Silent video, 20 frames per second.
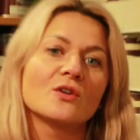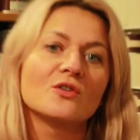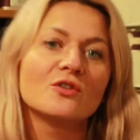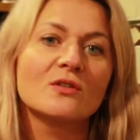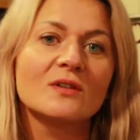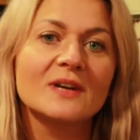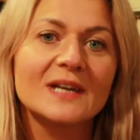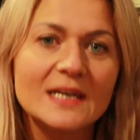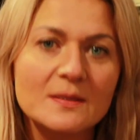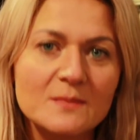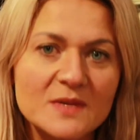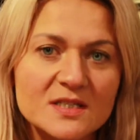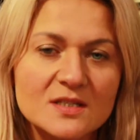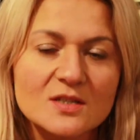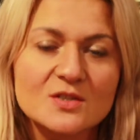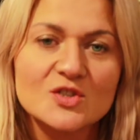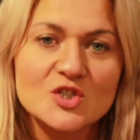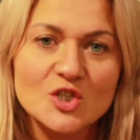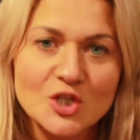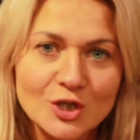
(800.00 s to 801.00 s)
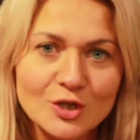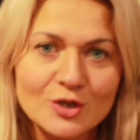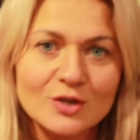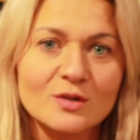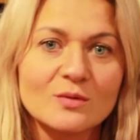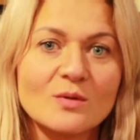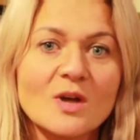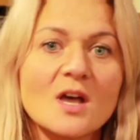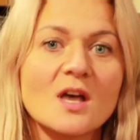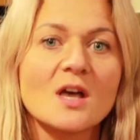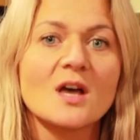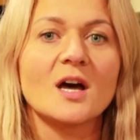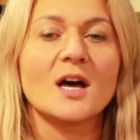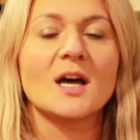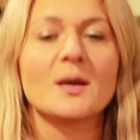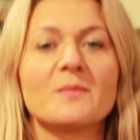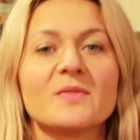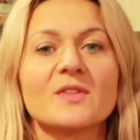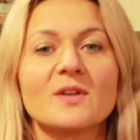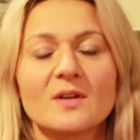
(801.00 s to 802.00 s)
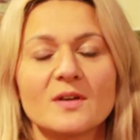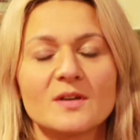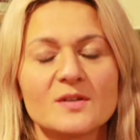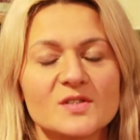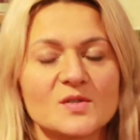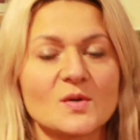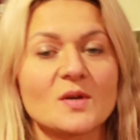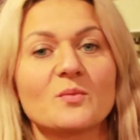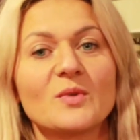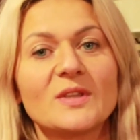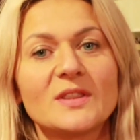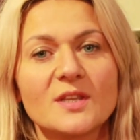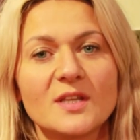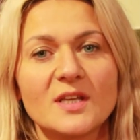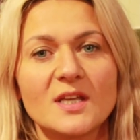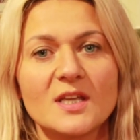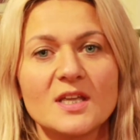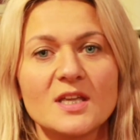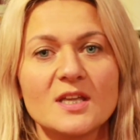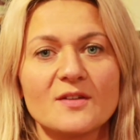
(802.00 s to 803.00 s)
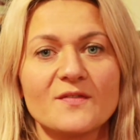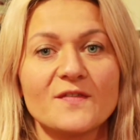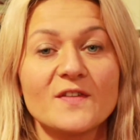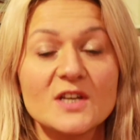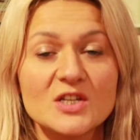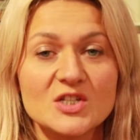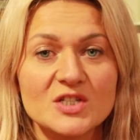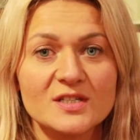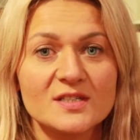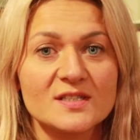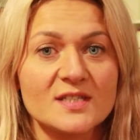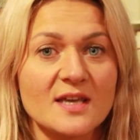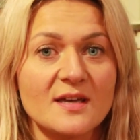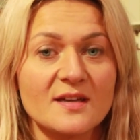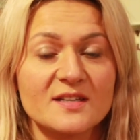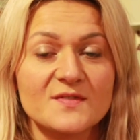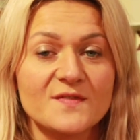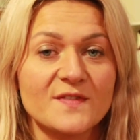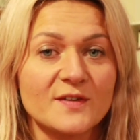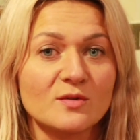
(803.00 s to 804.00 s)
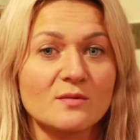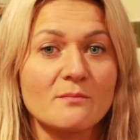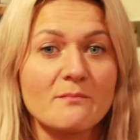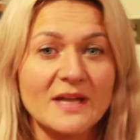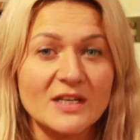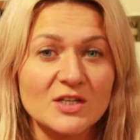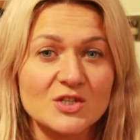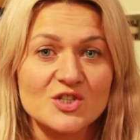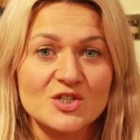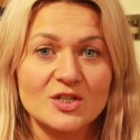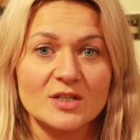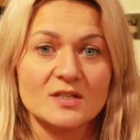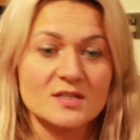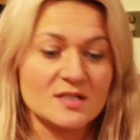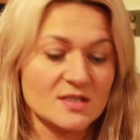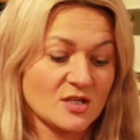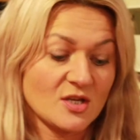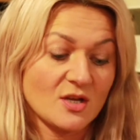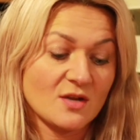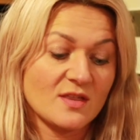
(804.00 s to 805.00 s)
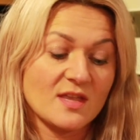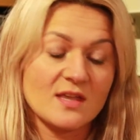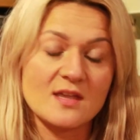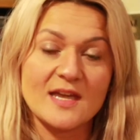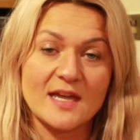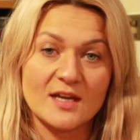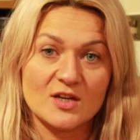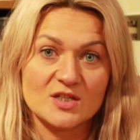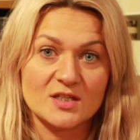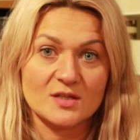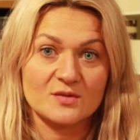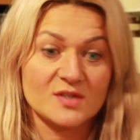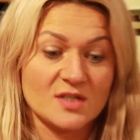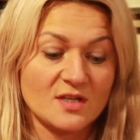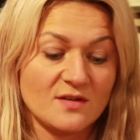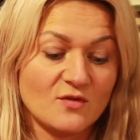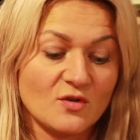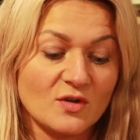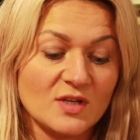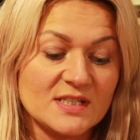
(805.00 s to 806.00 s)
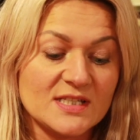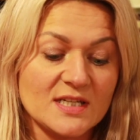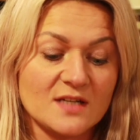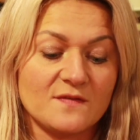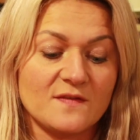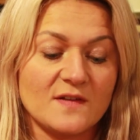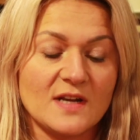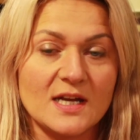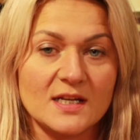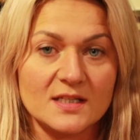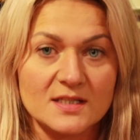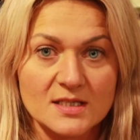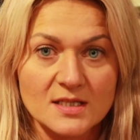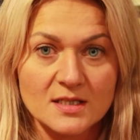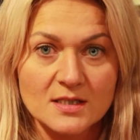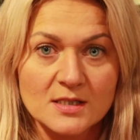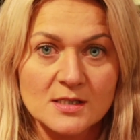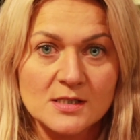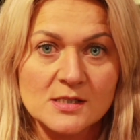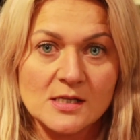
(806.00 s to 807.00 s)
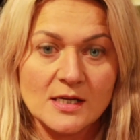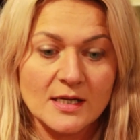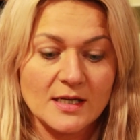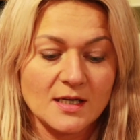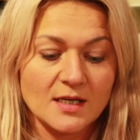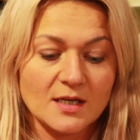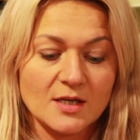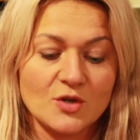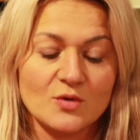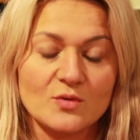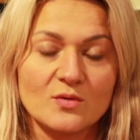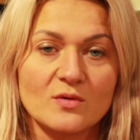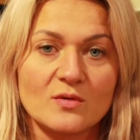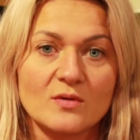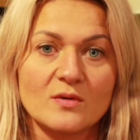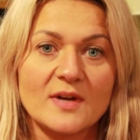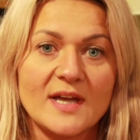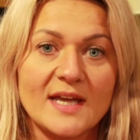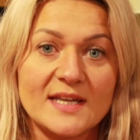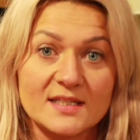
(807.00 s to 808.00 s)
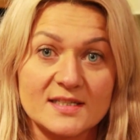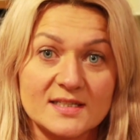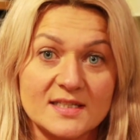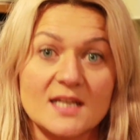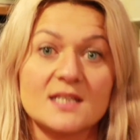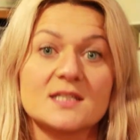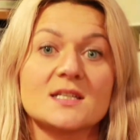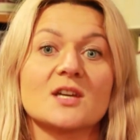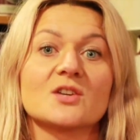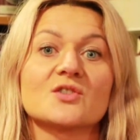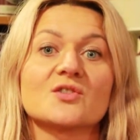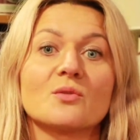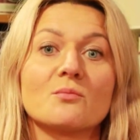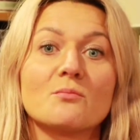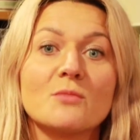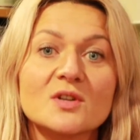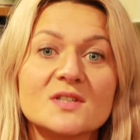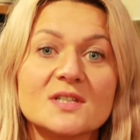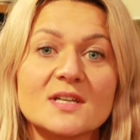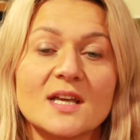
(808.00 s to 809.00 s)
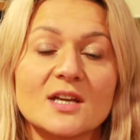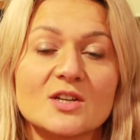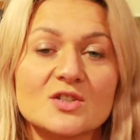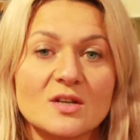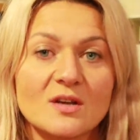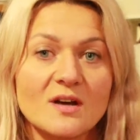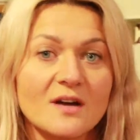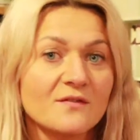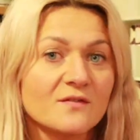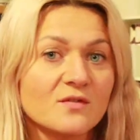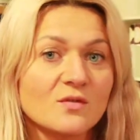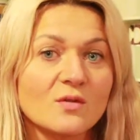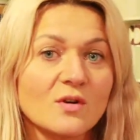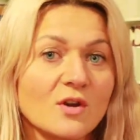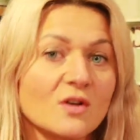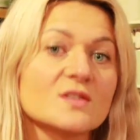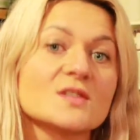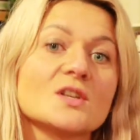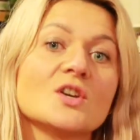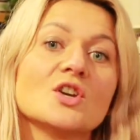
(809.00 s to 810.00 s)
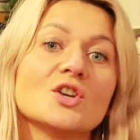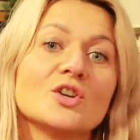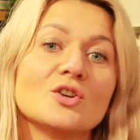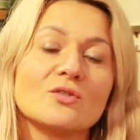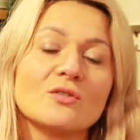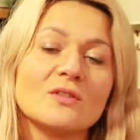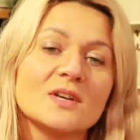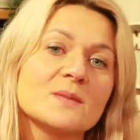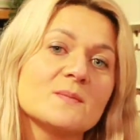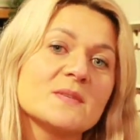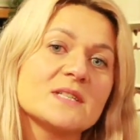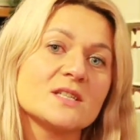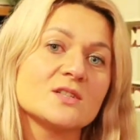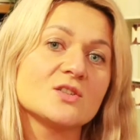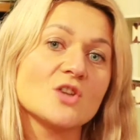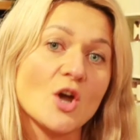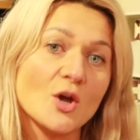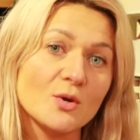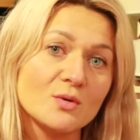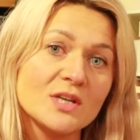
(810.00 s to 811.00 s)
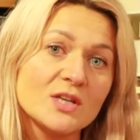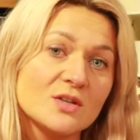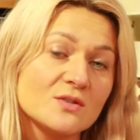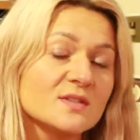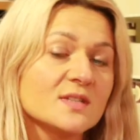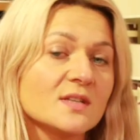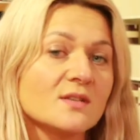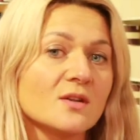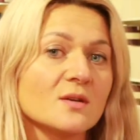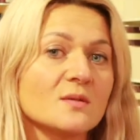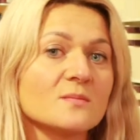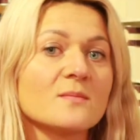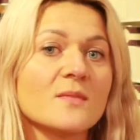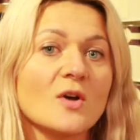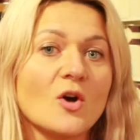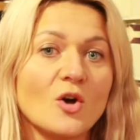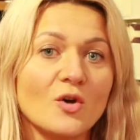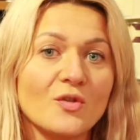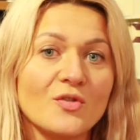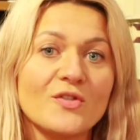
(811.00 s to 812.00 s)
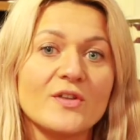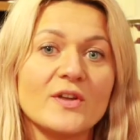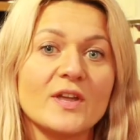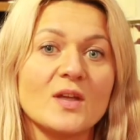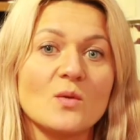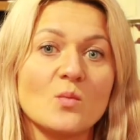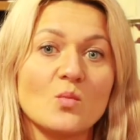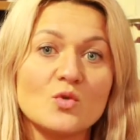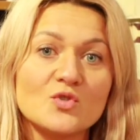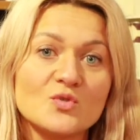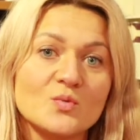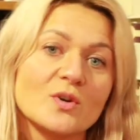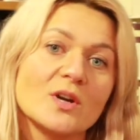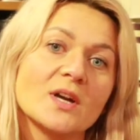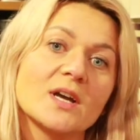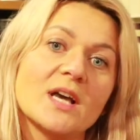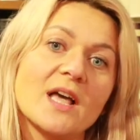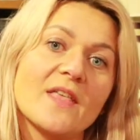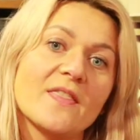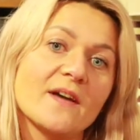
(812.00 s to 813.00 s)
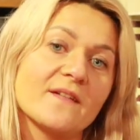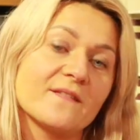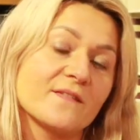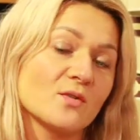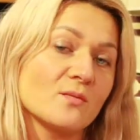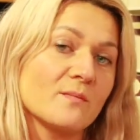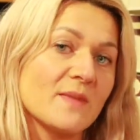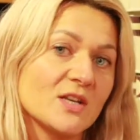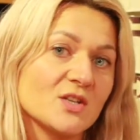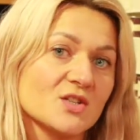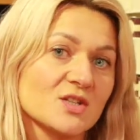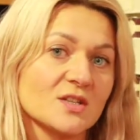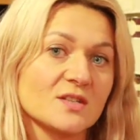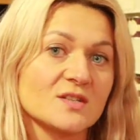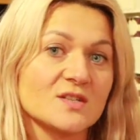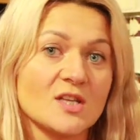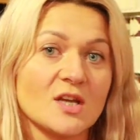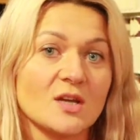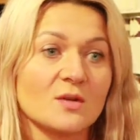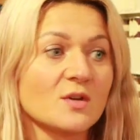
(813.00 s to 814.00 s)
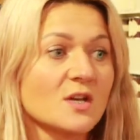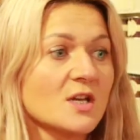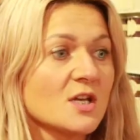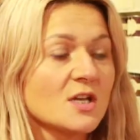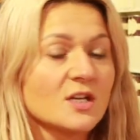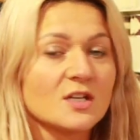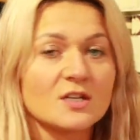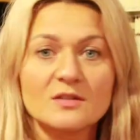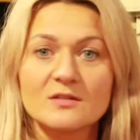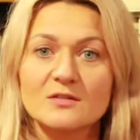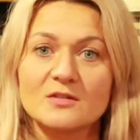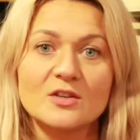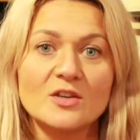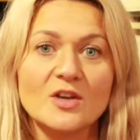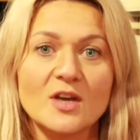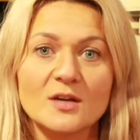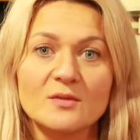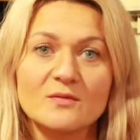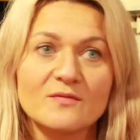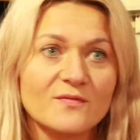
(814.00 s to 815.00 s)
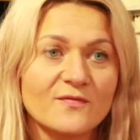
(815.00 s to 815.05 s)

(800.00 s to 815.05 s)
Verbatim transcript: not limited to um, the... So with the finishes that Phil mentioned, so the eggshell, so you've got your dead flat, uh, your estate eggshell, modern eggshell and full gloss, you're not limited to only using them on the woodwork that Phil mentioned. So, you know,